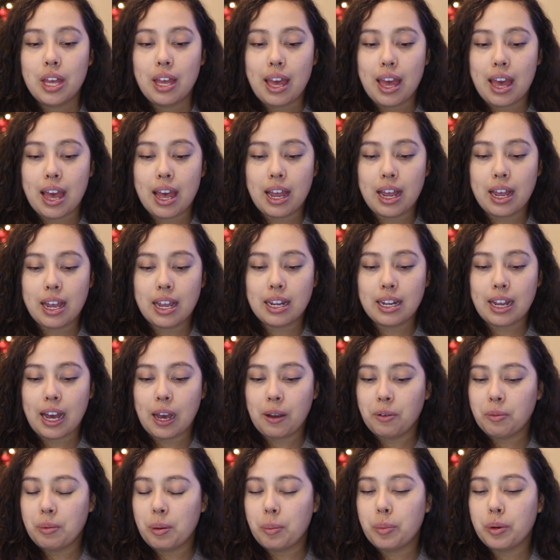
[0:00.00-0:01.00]
And
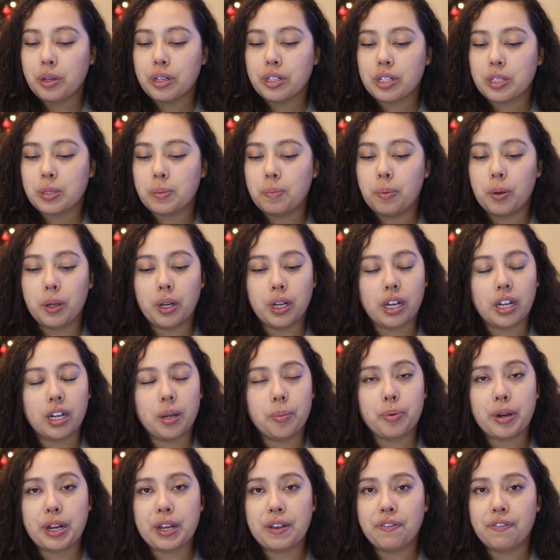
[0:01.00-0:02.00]
I remember just putting on
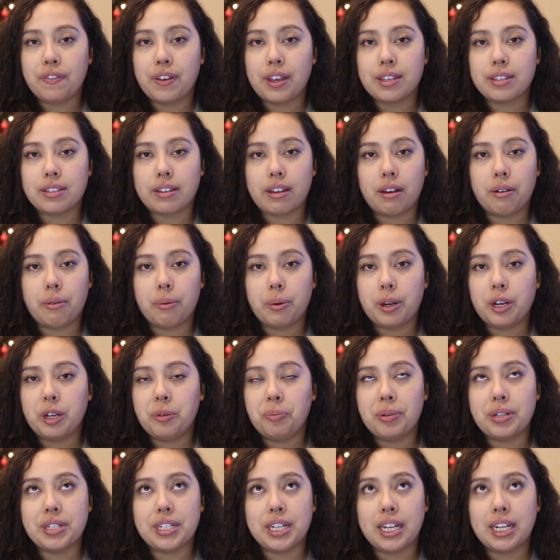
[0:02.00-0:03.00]
a brave face at
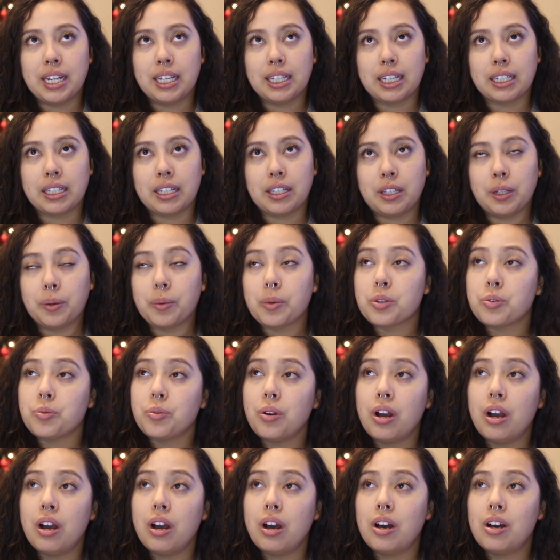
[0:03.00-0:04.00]
work, pretending like nothing was
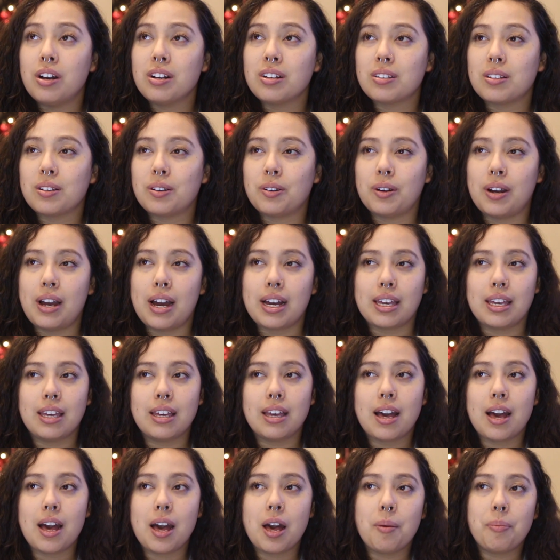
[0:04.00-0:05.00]
wrong,
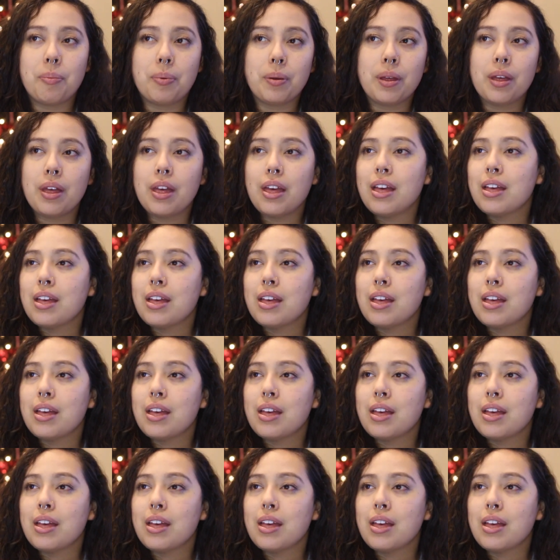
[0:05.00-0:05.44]
cracking up,